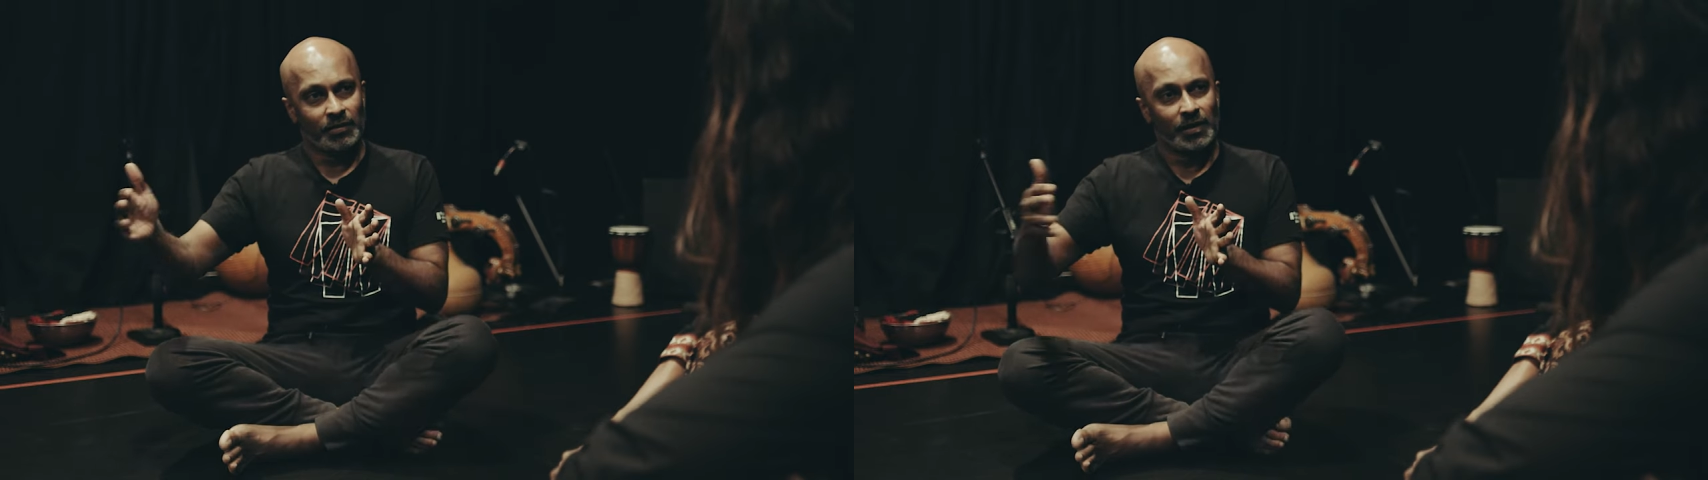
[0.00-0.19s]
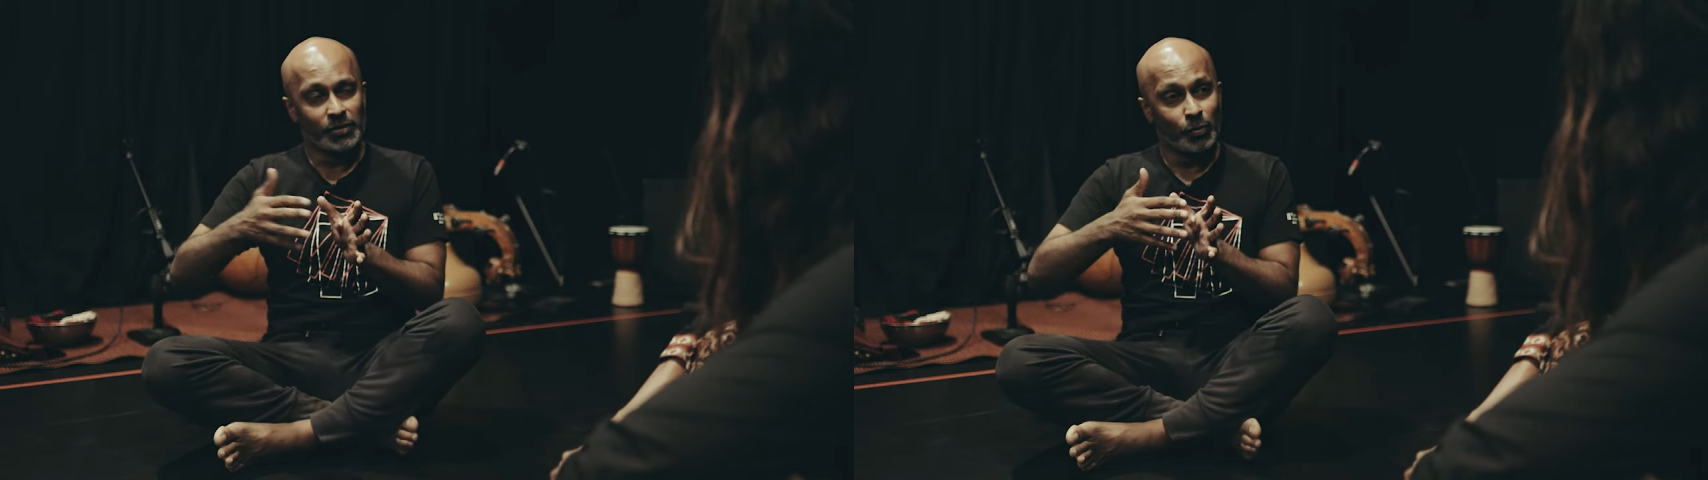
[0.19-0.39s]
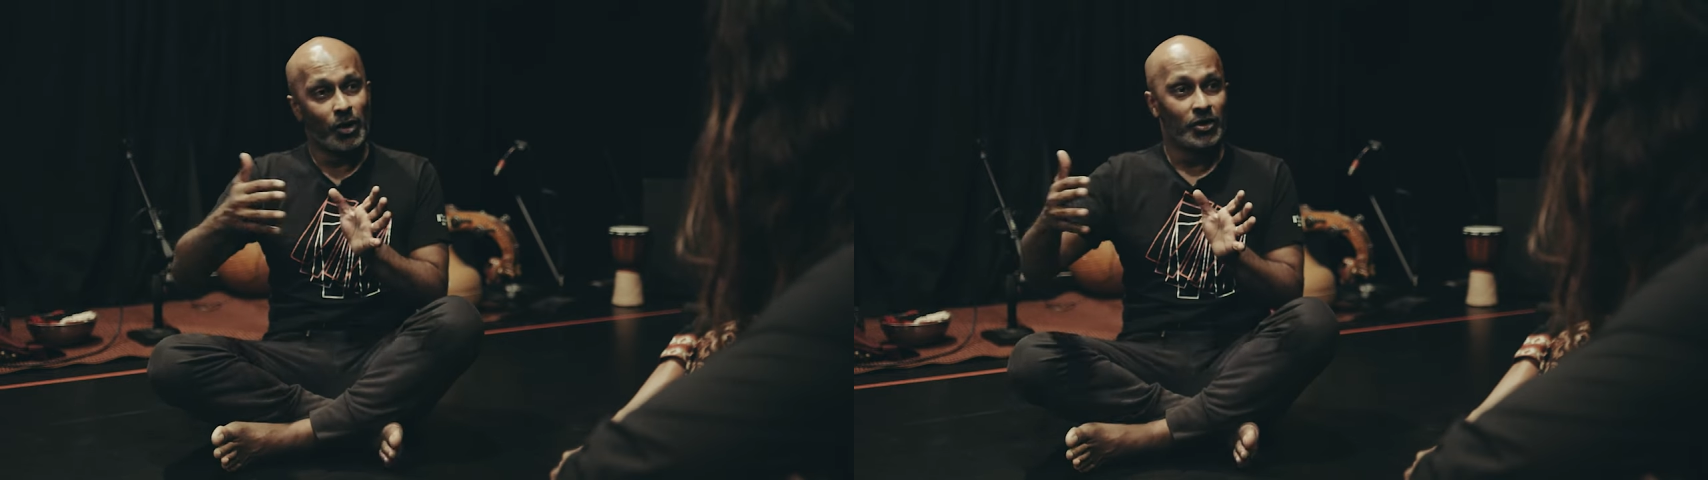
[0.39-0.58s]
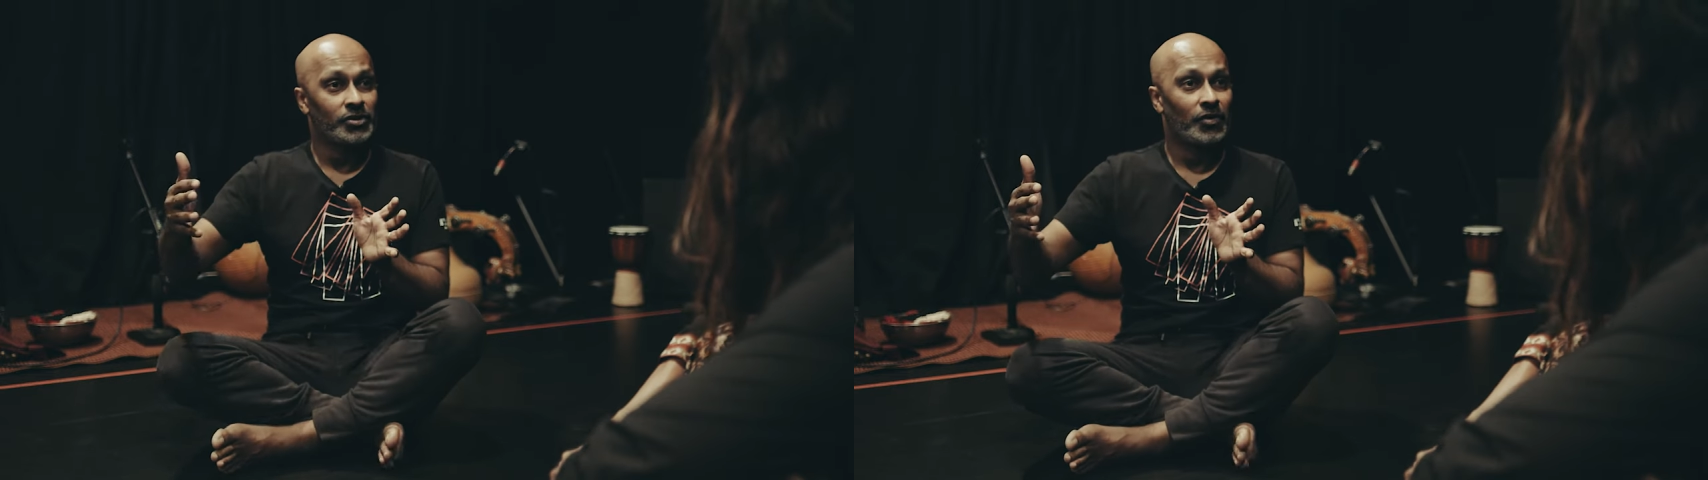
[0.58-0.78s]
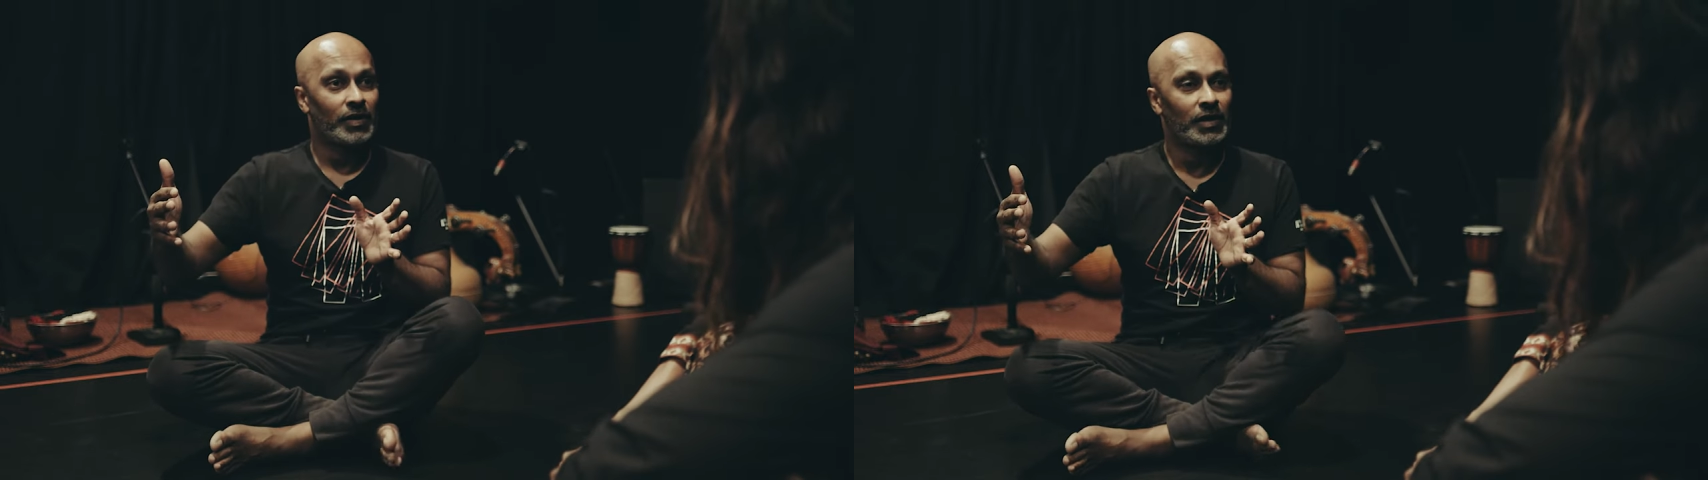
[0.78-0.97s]
his work,
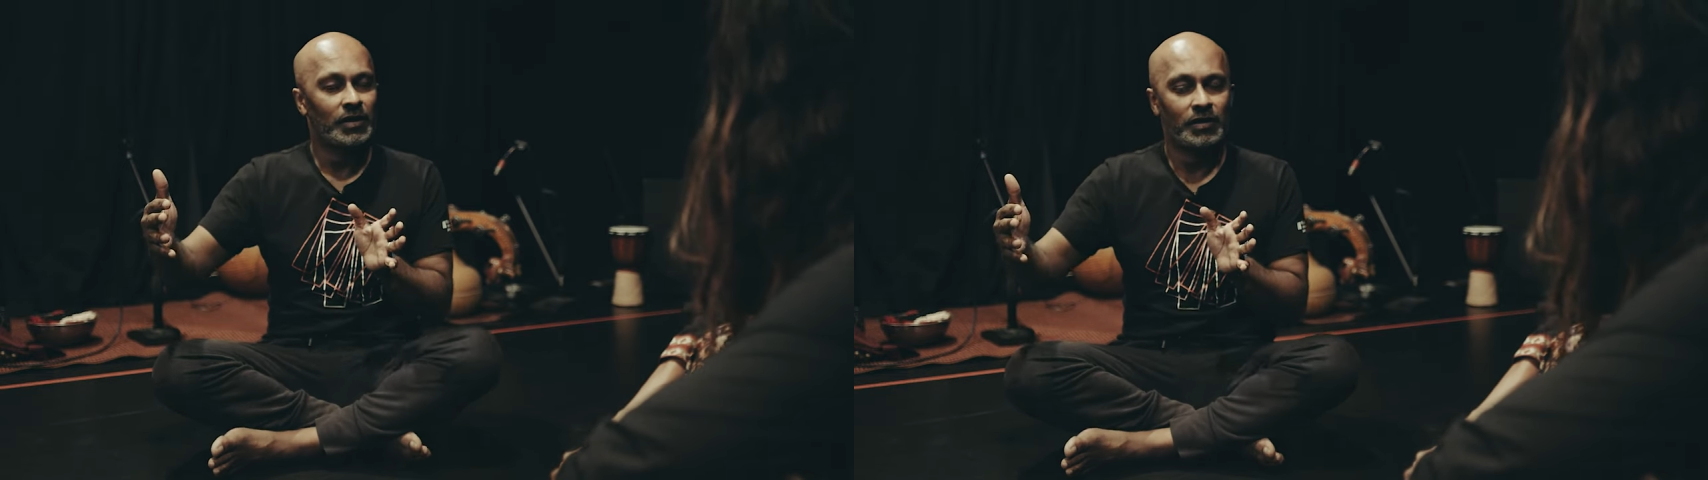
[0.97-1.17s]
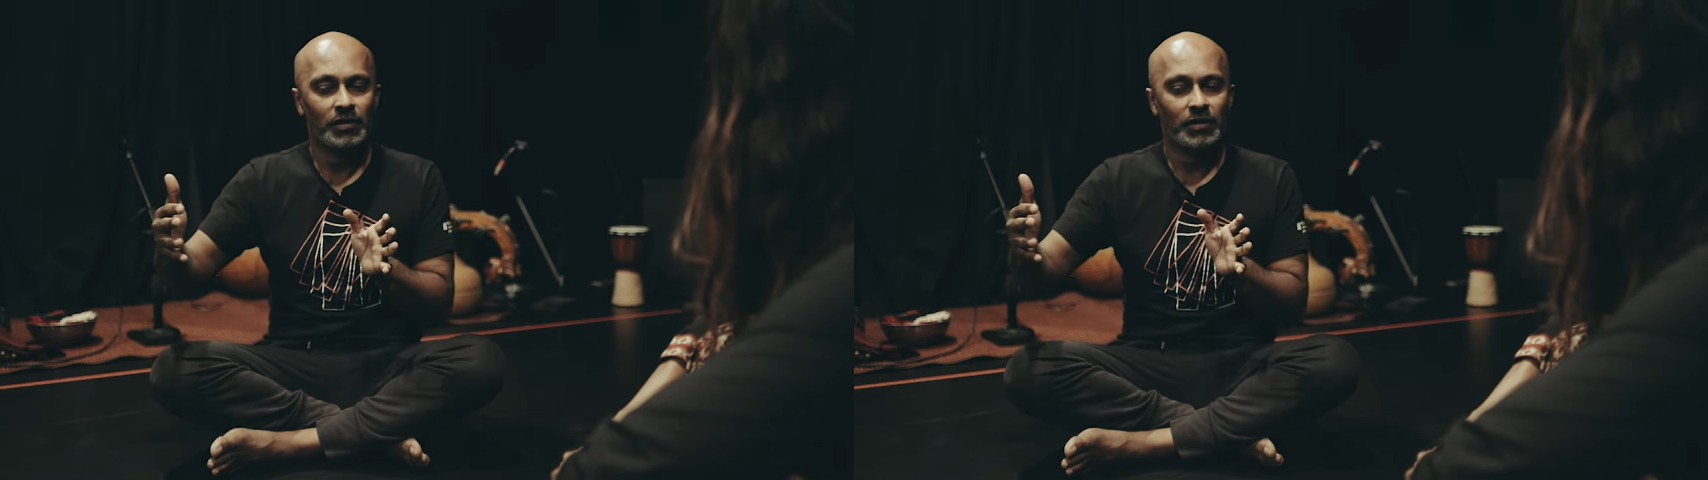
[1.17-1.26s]
sorry,